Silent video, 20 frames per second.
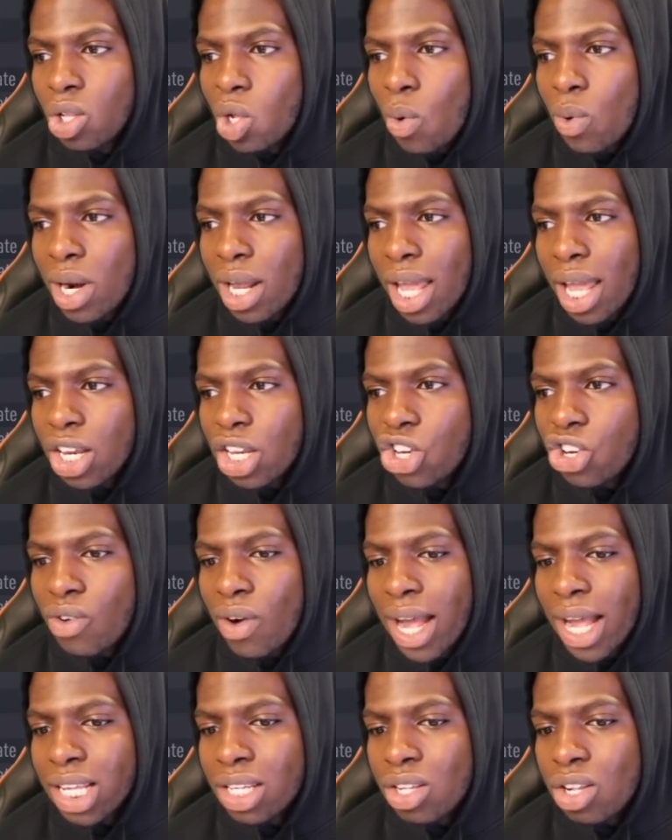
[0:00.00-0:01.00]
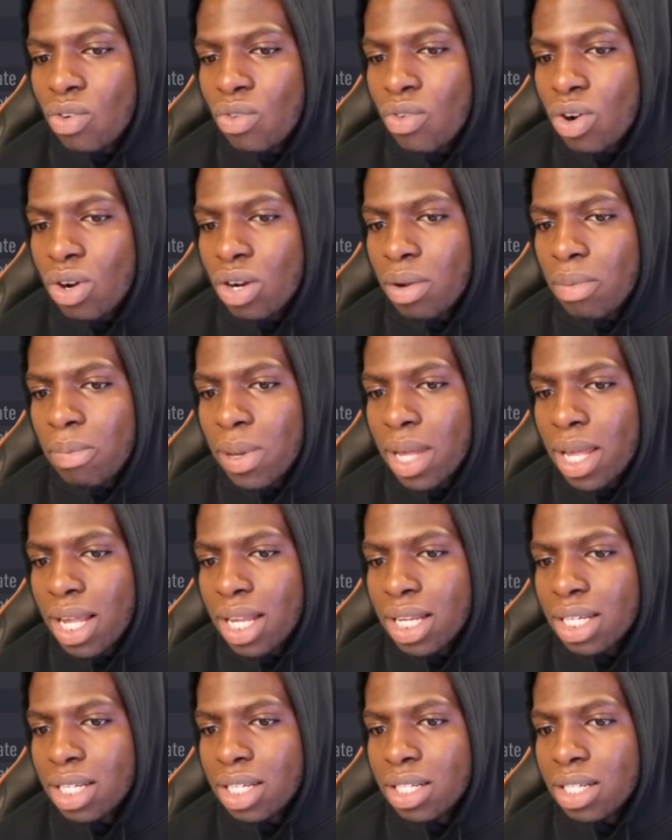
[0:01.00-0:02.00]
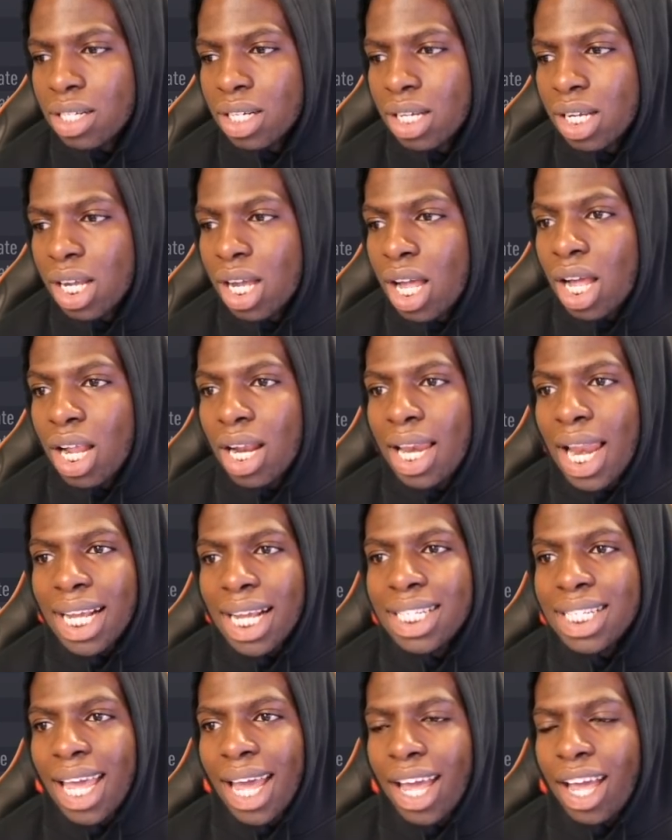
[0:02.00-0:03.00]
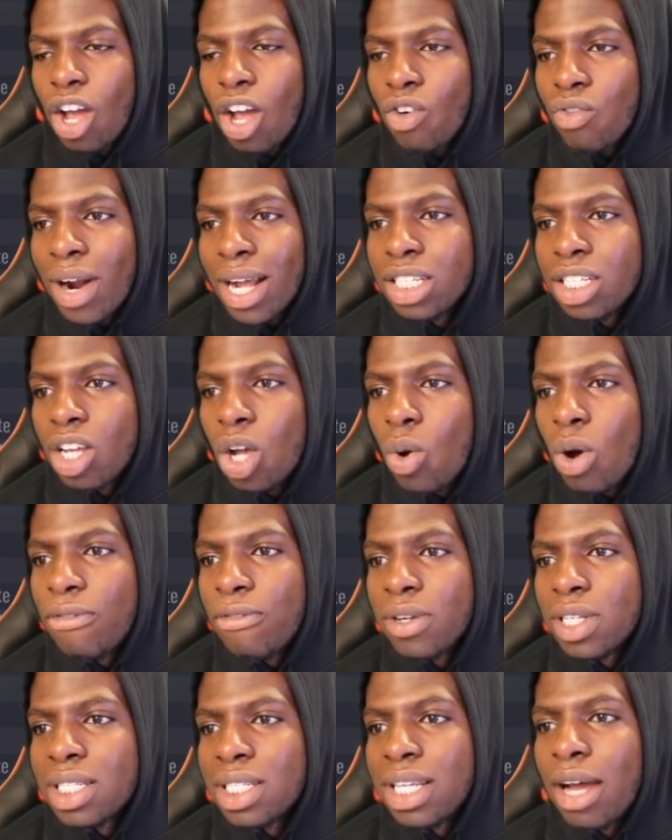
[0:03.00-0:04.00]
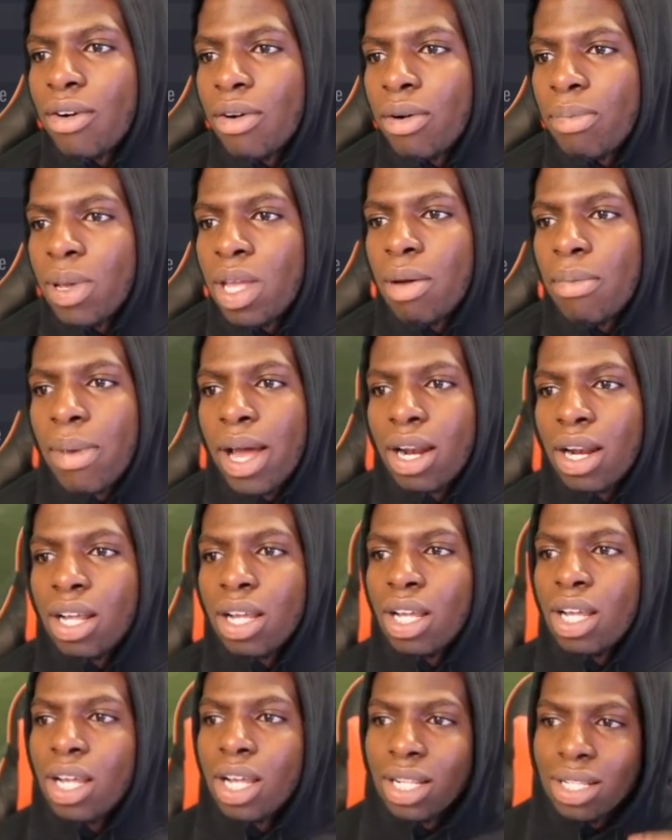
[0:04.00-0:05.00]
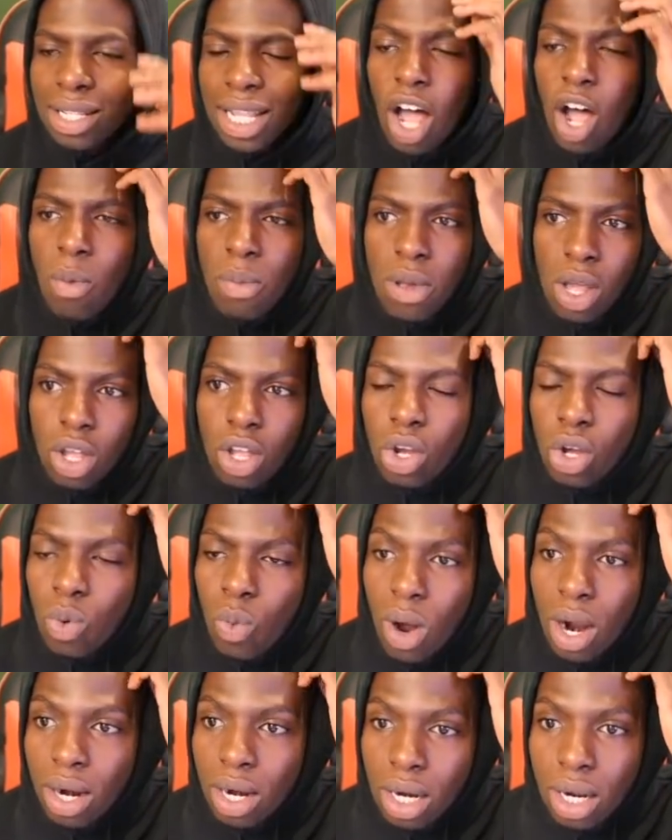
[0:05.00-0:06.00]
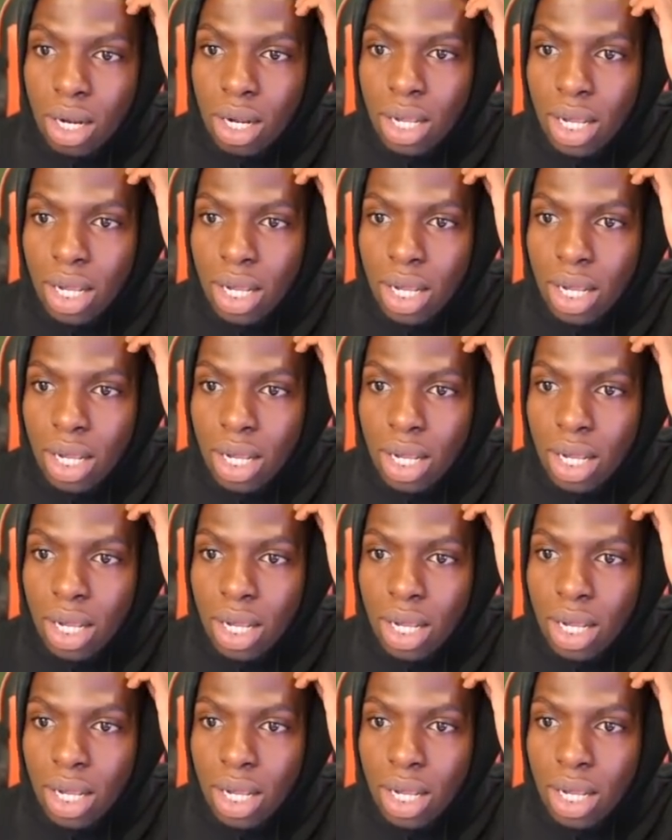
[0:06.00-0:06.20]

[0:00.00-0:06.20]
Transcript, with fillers: Do I want to get Draxler on the pitch? Let's get Carrasco on for Sarabia, man. That would be a good one.